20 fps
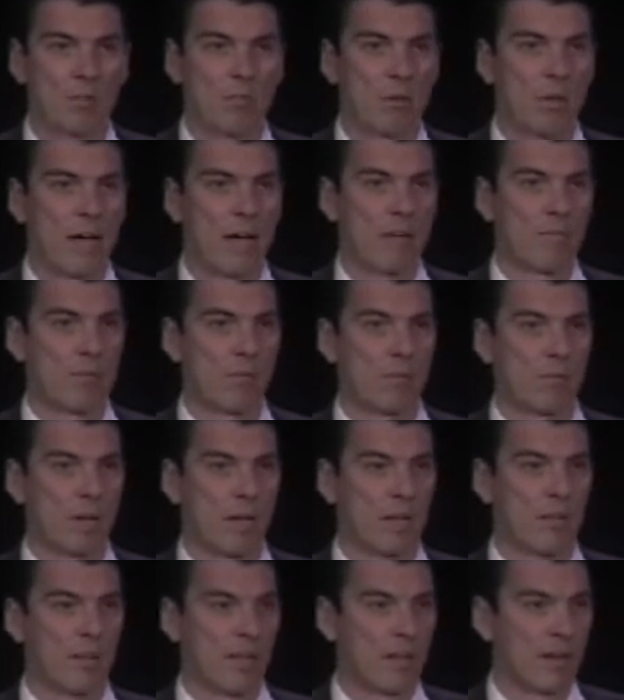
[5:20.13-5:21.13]
platform that I
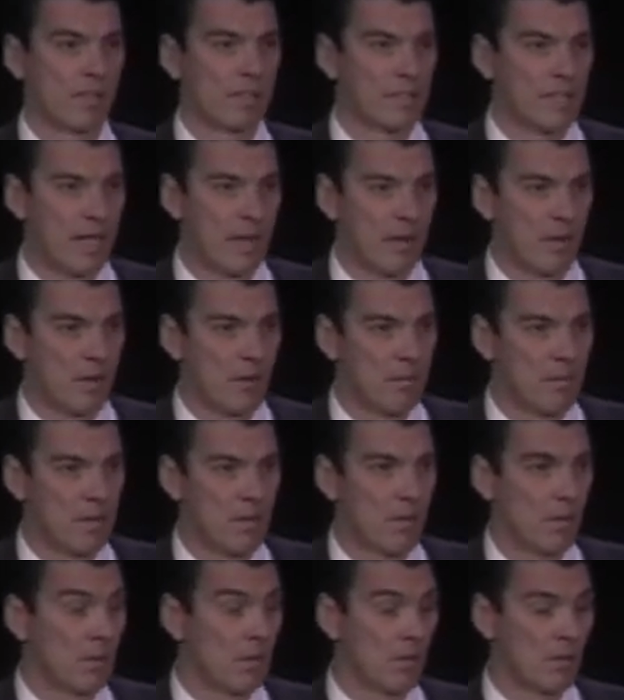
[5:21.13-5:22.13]
think every town in
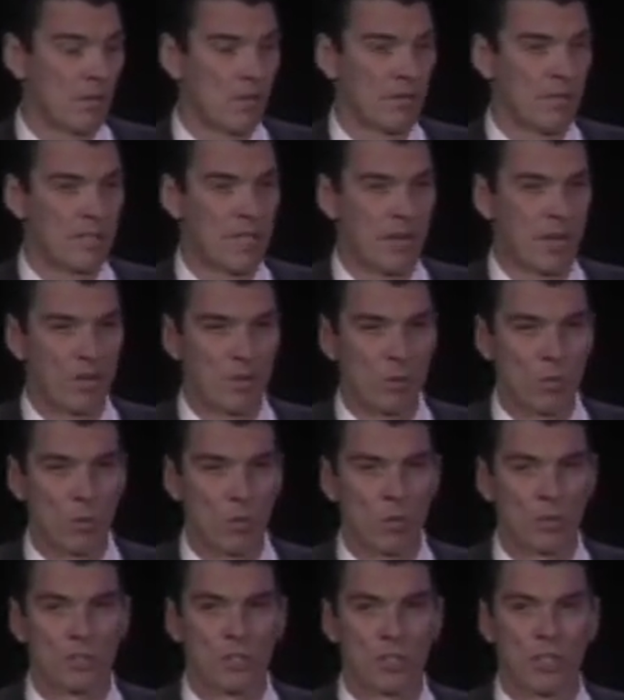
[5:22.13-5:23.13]
America or every town in the
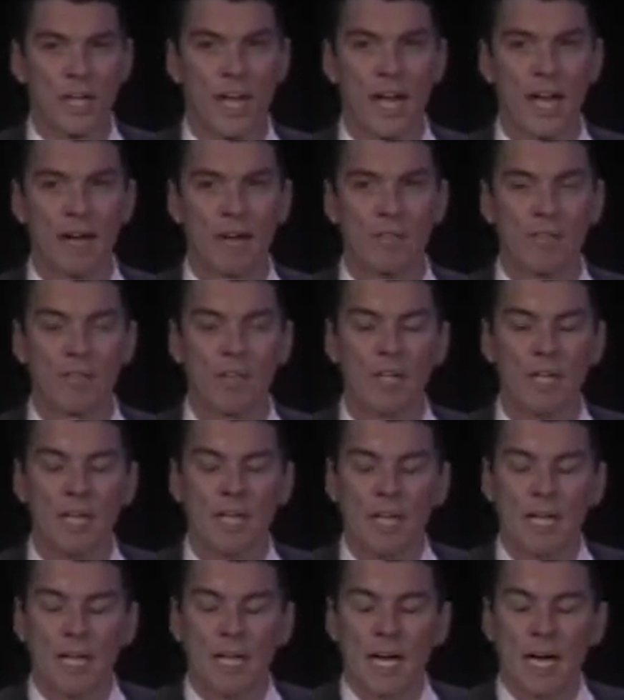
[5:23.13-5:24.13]
world should have.
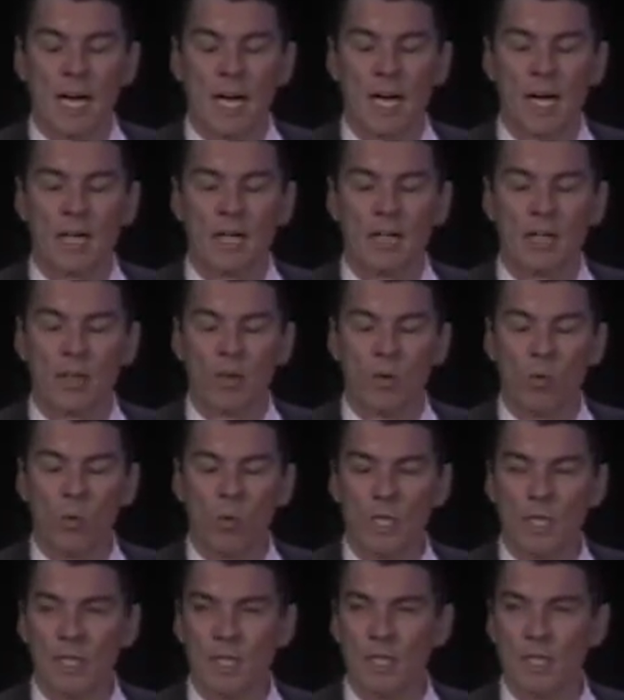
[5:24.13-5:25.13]

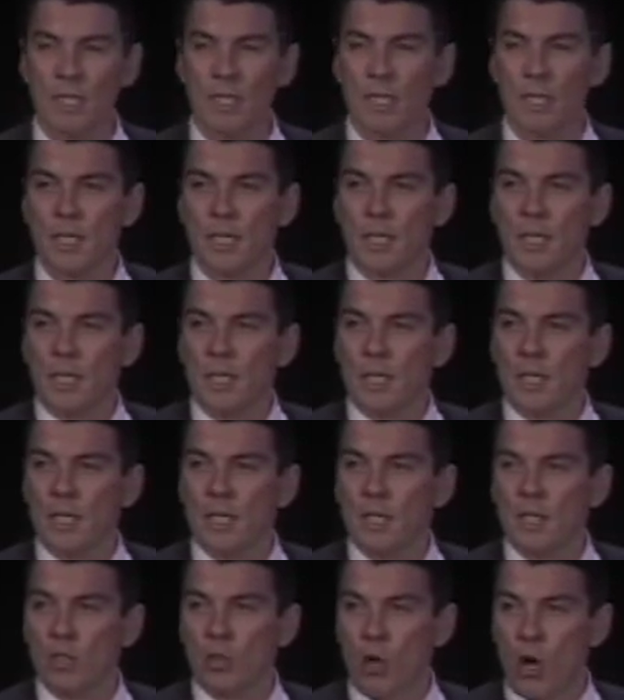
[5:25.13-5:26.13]
We
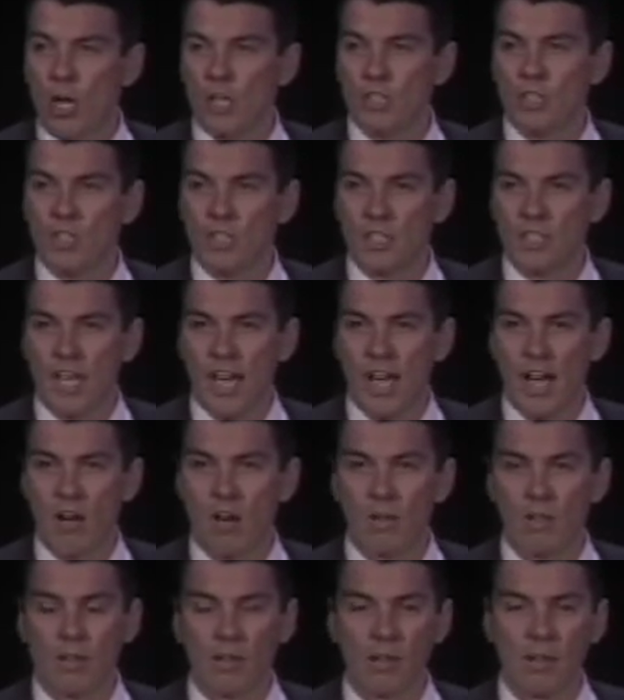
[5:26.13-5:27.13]
launched the
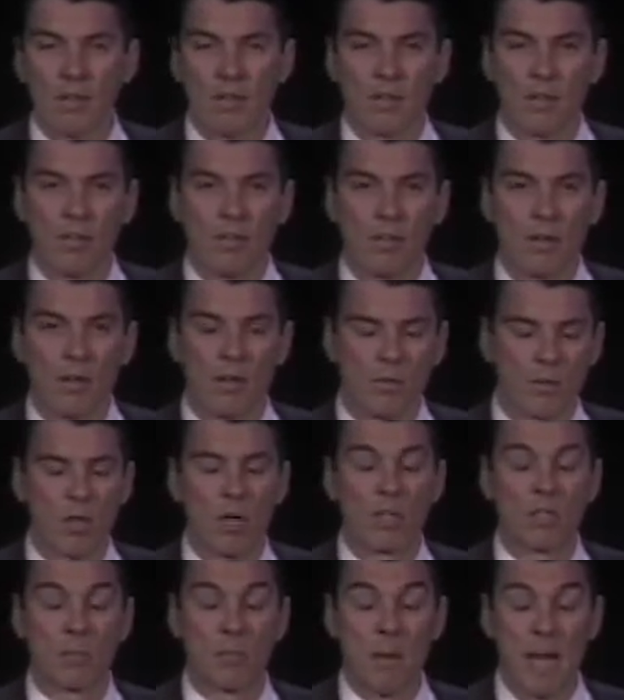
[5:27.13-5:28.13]
town and
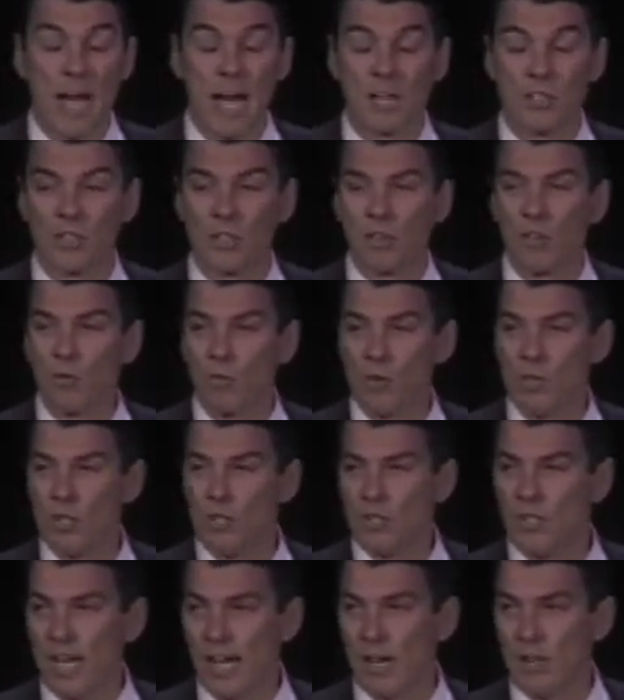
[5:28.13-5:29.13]
launched Patch in 3
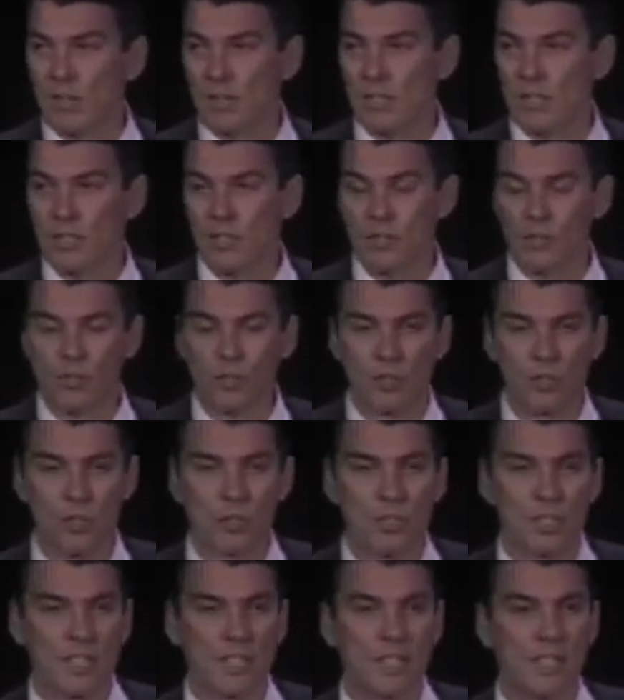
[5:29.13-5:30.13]
towns in New
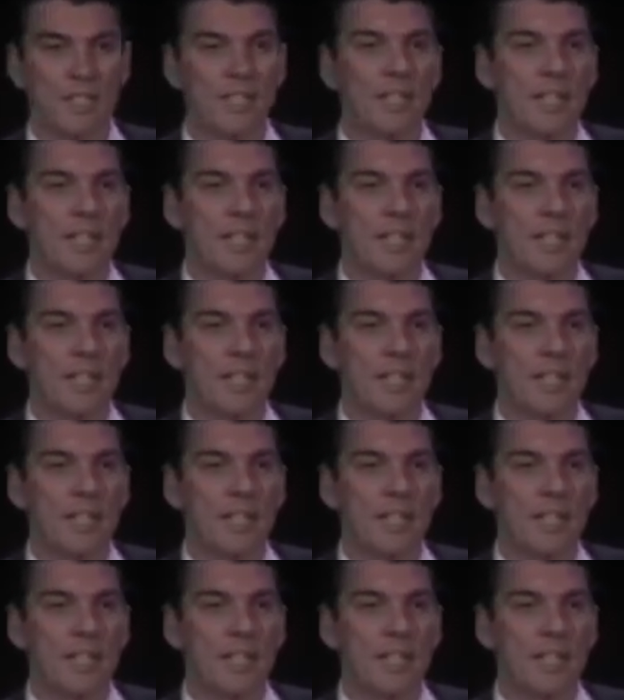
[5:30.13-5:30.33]
Jersey